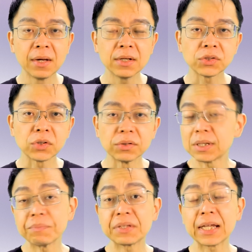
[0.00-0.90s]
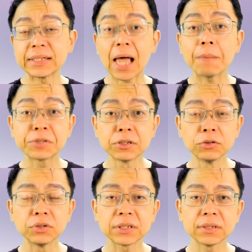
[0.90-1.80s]
So something that's
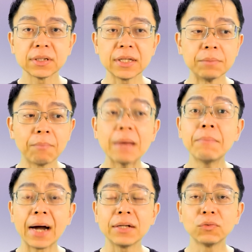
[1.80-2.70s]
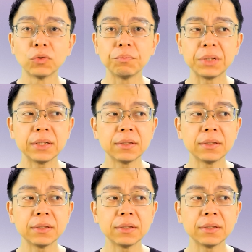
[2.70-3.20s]
absolute in my mind would be